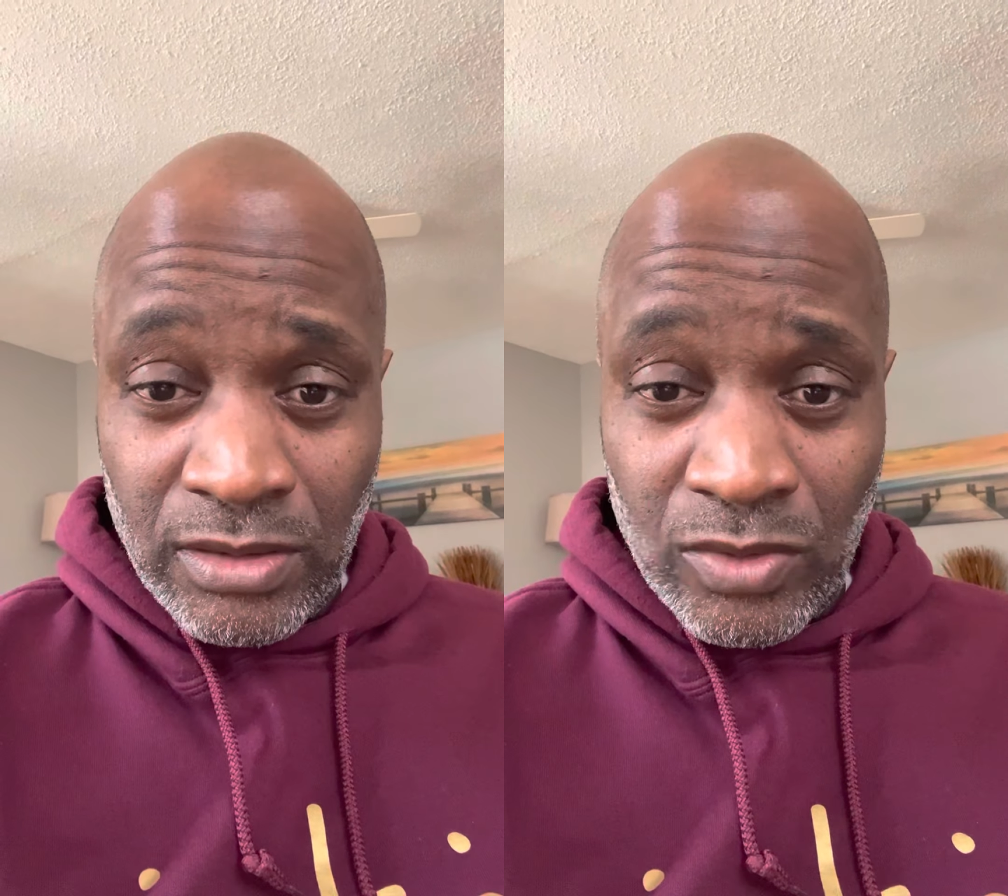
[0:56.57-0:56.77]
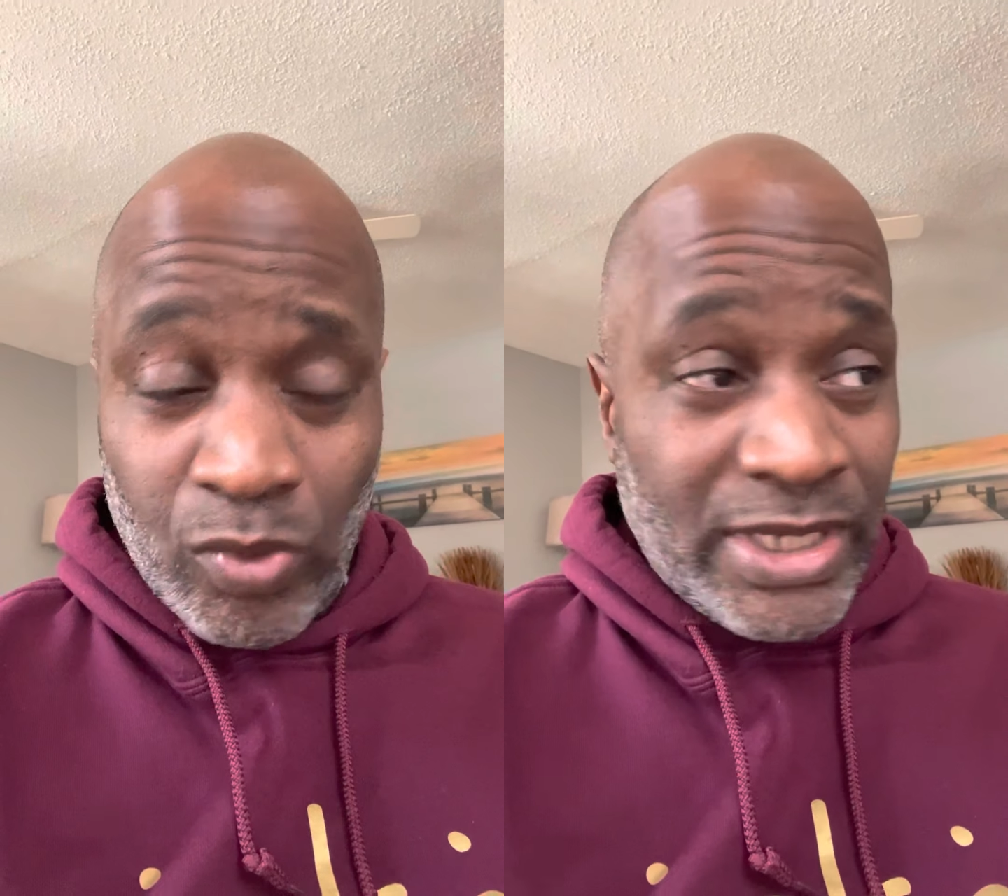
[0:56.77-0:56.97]

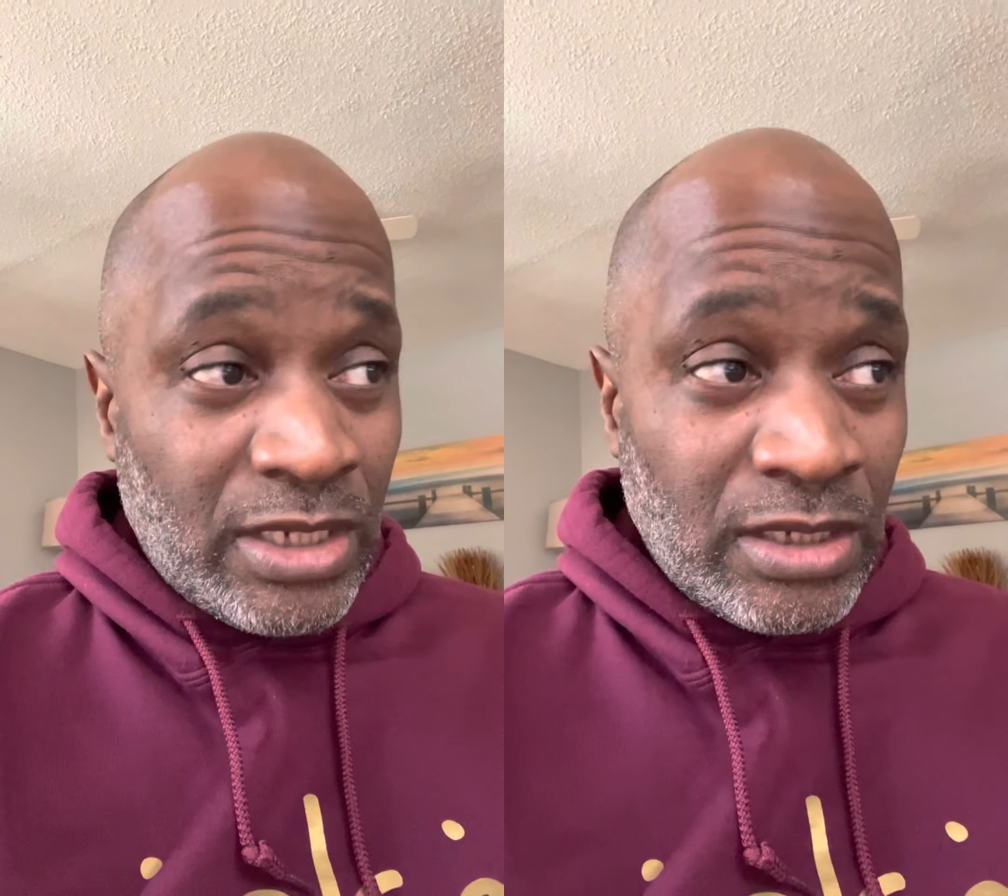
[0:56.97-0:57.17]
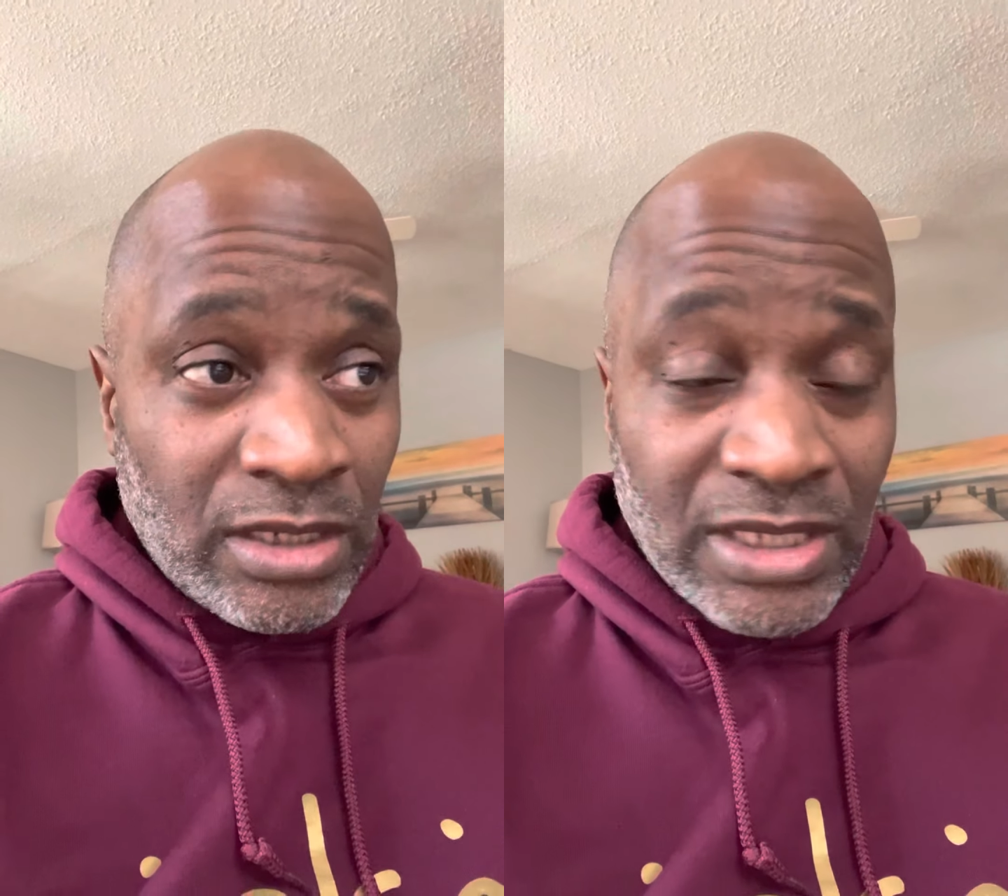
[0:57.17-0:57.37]

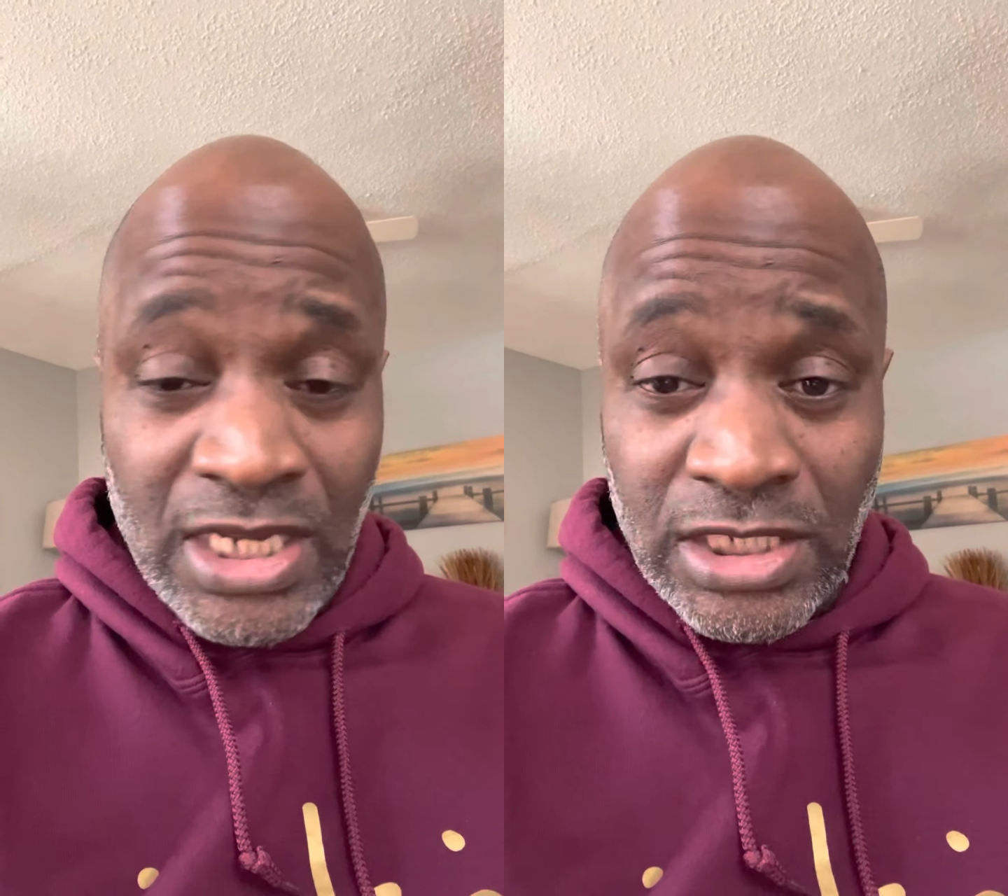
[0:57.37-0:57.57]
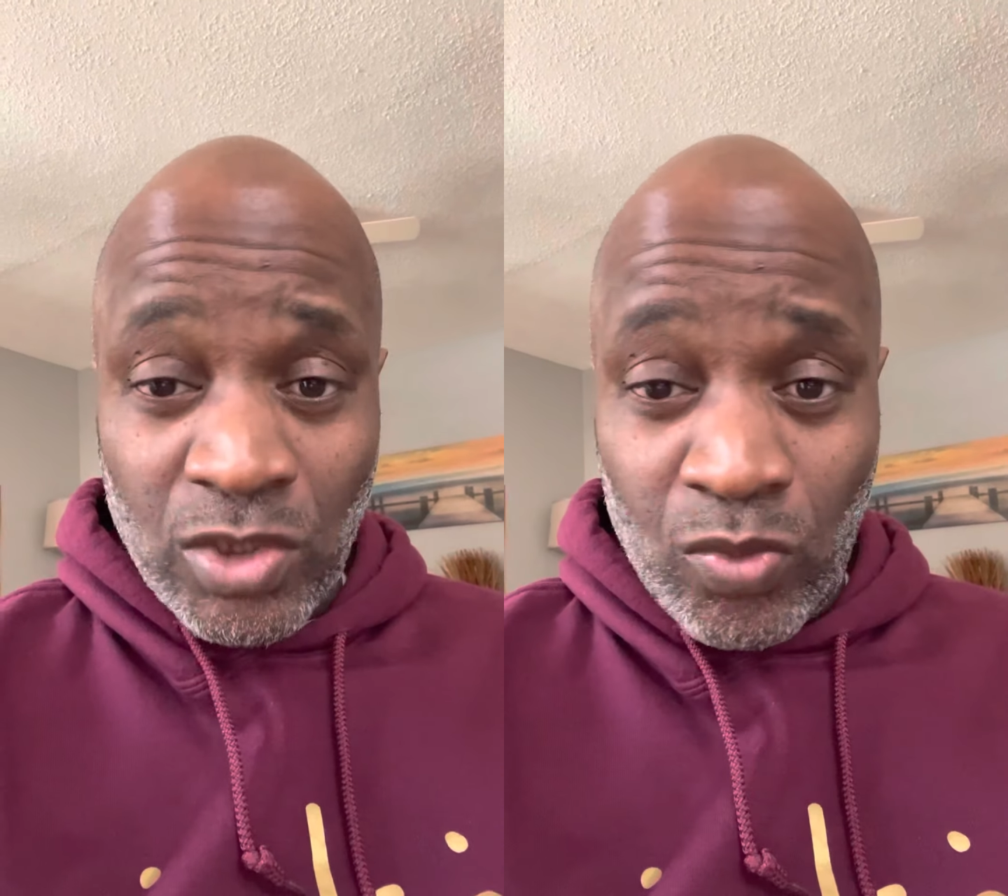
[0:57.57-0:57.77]
we
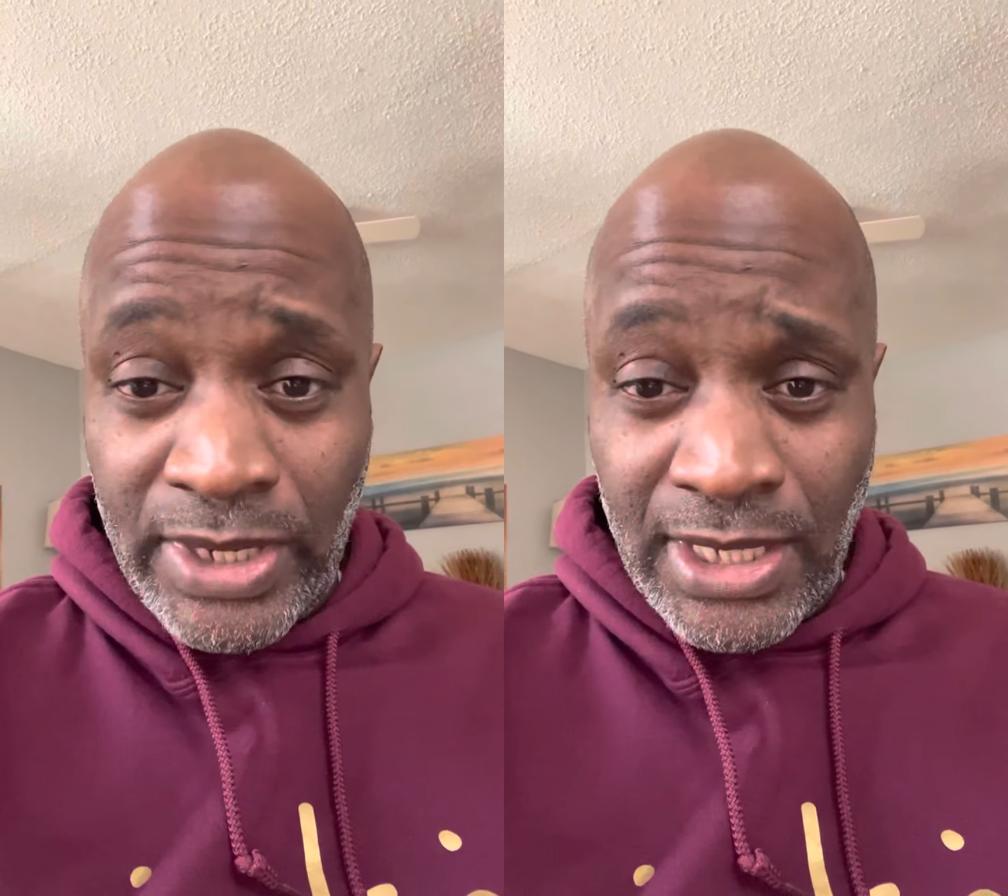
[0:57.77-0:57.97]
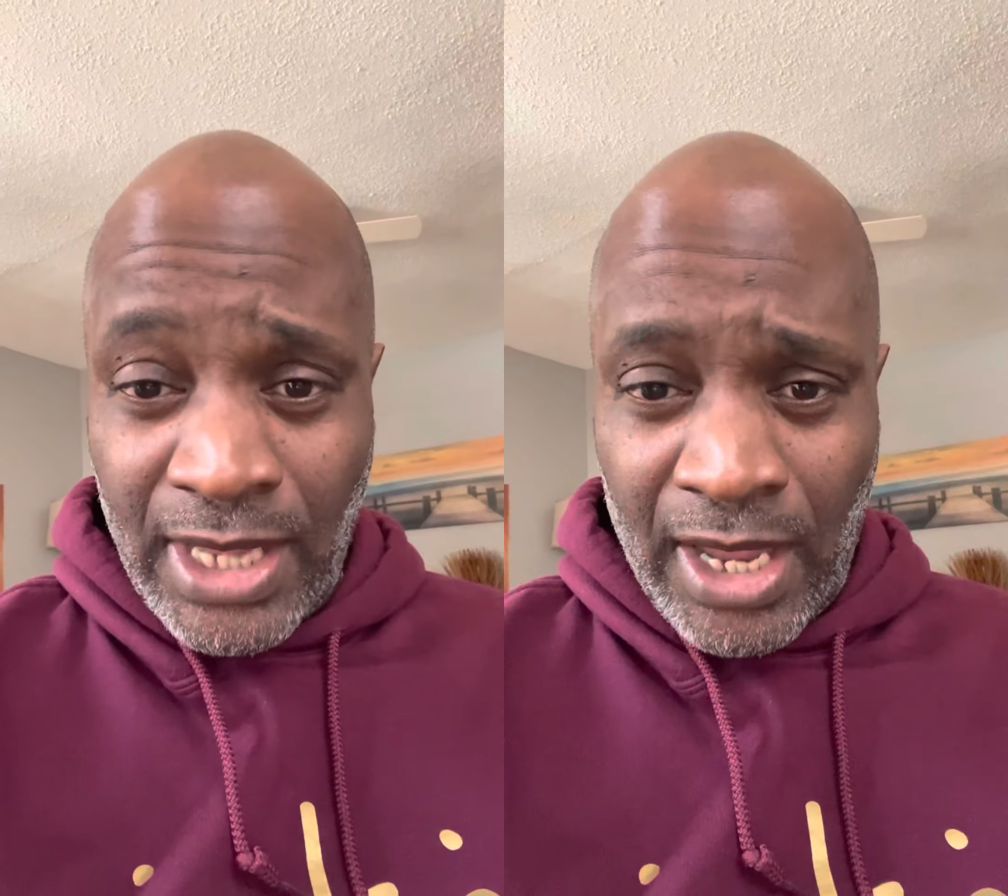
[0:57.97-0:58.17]
this and
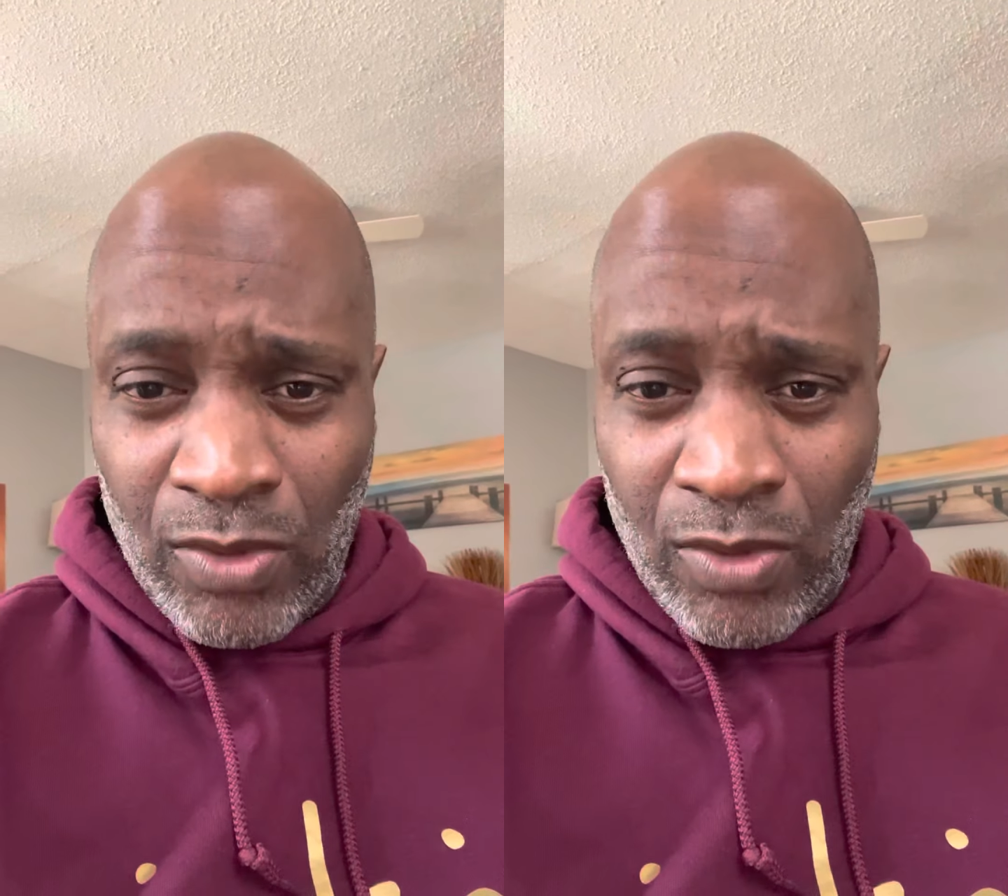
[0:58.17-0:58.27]
we that.